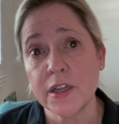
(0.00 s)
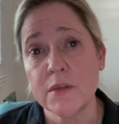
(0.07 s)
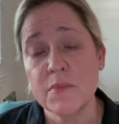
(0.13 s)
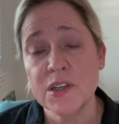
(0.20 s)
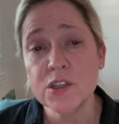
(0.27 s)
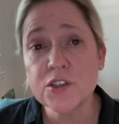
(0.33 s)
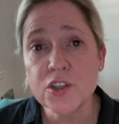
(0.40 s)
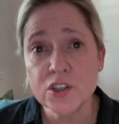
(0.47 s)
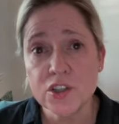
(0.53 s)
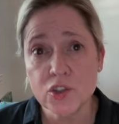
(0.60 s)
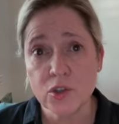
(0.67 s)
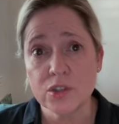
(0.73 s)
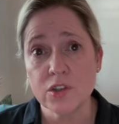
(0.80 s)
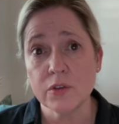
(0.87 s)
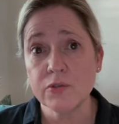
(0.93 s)
in the Middle
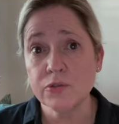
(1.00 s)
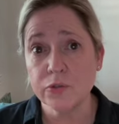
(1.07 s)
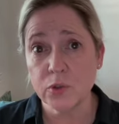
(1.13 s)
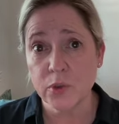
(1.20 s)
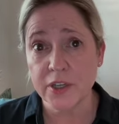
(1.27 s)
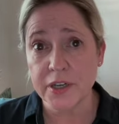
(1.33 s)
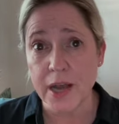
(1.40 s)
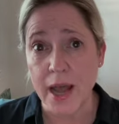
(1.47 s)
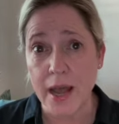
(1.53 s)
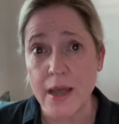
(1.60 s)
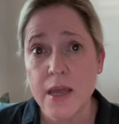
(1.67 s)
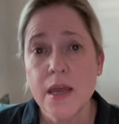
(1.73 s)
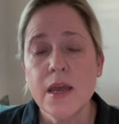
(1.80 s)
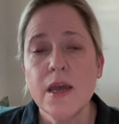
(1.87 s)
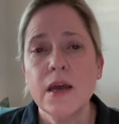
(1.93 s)
District of Florida
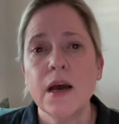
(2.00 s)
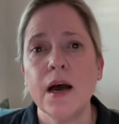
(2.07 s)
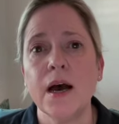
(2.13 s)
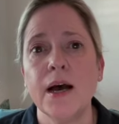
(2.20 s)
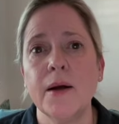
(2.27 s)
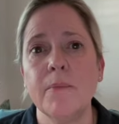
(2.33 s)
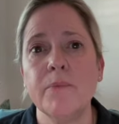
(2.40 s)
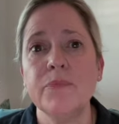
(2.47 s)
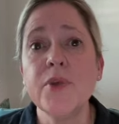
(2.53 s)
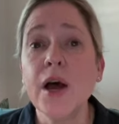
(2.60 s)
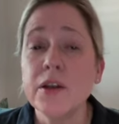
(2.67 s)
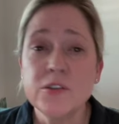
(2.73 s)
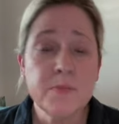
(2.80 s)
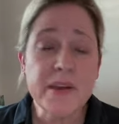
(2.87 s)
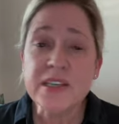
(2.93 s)

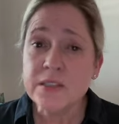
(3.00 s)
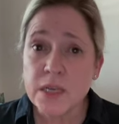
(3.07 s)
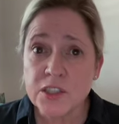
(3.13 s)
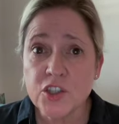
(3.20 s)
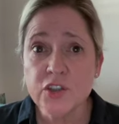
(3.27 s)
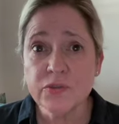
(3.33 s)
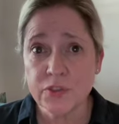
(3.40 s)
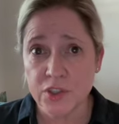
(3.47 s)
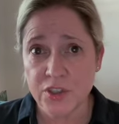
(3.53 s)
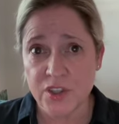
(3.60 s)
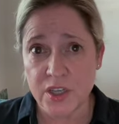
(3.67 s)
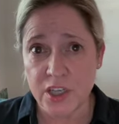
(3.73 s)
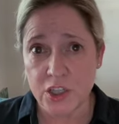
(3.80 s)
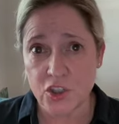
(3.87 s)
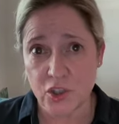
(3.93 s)
based on
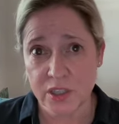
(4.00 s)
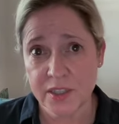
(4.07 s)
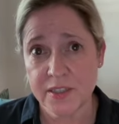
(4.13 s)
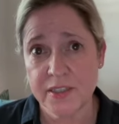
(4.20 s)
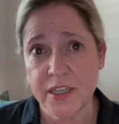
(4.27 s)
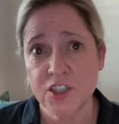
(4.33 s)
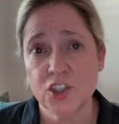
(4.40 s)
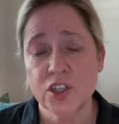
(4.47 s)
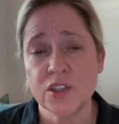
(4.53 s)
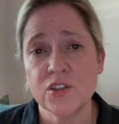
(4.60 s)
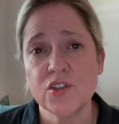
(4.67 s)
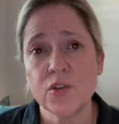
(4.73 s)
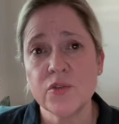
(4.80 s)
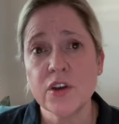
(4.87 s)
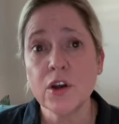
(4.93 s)
diversity jurisdiction.
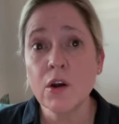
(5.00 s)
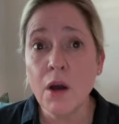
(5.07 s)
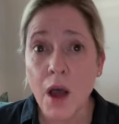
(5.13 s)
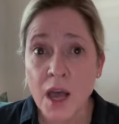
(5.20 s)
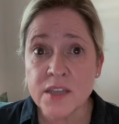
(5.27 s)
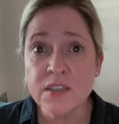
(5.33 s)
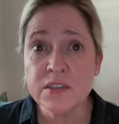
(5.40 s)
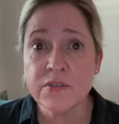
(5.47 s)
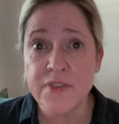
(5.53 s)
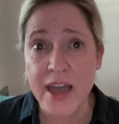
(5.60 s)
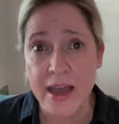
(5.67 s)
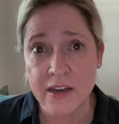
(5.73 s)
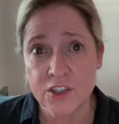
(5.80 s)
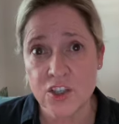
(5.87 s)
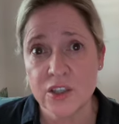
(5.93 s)
So the cause of
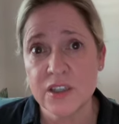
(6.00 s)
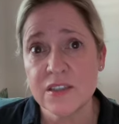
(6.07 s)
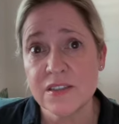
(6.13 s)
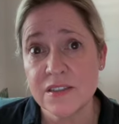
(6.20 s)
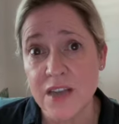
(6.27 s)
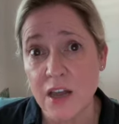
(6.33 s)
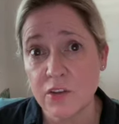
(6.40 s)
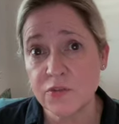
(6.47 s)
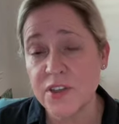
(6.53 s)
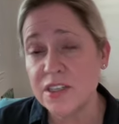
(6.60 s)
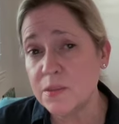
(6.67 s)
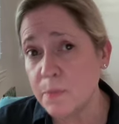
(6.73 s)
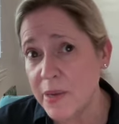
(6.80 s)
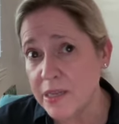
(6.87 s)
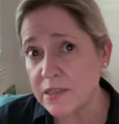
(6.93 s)
action itself
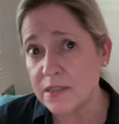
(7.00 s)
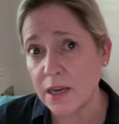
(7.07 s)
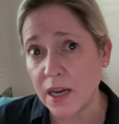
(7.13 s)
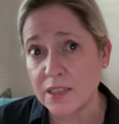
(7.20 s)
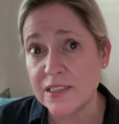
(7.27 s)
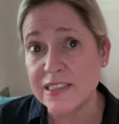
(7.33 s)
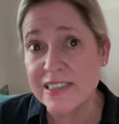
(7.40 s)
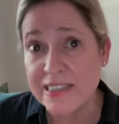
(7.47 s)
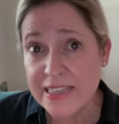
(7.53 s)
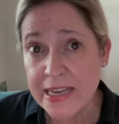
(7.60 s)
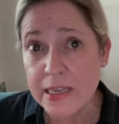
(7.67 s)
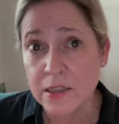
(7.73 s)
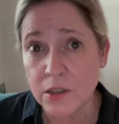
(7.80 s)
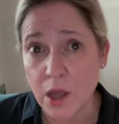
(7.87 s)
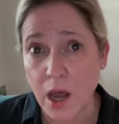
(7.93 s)
is based on
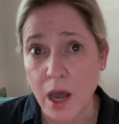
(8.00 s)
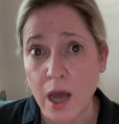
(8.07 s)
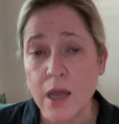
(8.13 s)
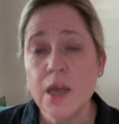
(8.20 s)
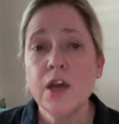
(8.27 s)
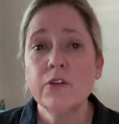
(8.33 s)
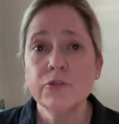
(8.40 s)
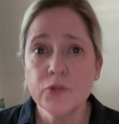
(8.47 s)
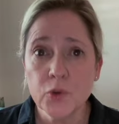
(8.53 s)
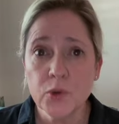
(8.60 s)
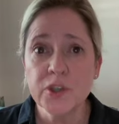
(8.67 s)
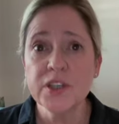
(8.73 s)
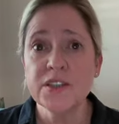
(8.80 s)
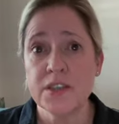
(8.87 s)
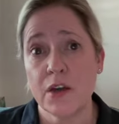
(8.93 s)
state law,
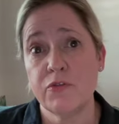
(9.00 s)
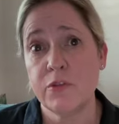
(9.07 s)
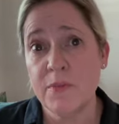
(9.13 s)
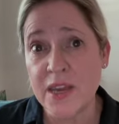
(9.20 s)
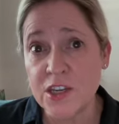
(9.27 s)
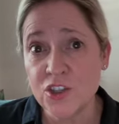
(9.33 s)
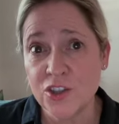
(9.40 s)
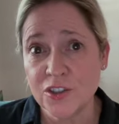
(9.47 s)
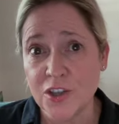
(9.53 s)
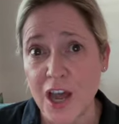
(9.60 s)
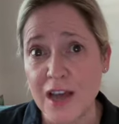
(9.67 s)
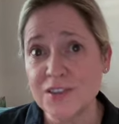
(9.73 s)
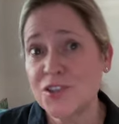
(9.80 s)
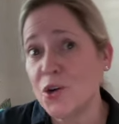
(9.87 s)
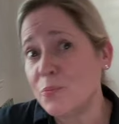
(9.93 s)
Florida defamation
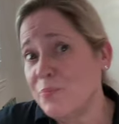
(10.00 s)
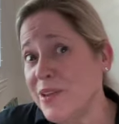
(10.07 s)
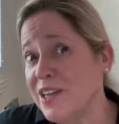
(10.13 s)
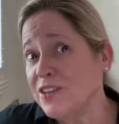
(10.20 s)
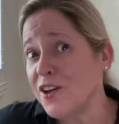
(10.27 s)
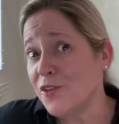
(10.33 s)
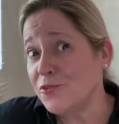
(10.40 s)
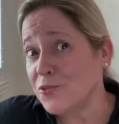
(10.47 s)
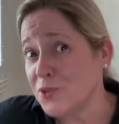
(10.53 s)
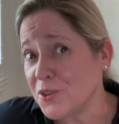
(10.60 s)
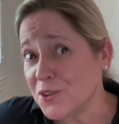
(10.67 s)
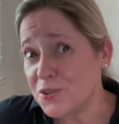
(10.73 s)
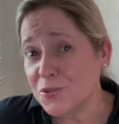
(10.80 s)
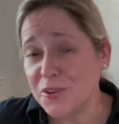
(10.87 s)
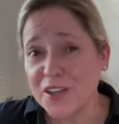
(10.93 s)
law. So being a
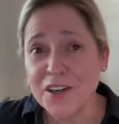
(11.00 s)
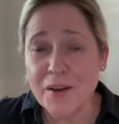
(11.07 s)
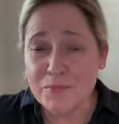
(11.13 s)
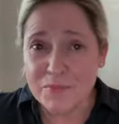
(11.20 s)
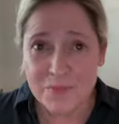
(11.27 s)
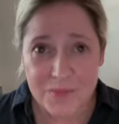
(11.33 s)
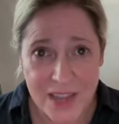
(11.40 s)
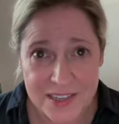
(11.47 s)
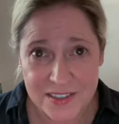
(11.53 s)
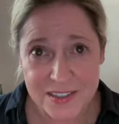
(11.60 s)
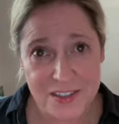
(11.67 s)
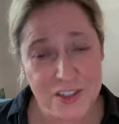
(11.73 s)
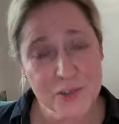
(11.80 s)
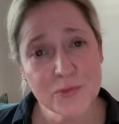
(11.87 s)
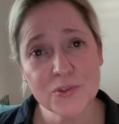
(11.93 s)
Florida lawyer, I'm
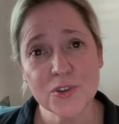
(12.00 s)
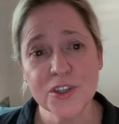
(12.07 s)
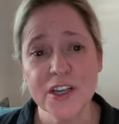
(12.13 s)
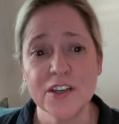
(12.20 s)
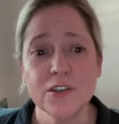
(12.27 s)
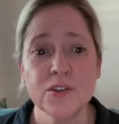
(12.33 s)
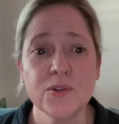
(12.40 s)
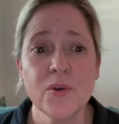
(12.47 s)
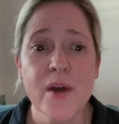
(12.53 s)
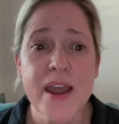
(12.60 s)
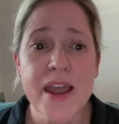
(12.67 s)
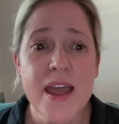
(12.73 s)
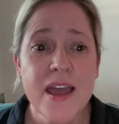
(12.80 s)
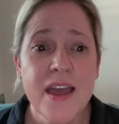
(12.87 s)
licensed in Florida and Illinois,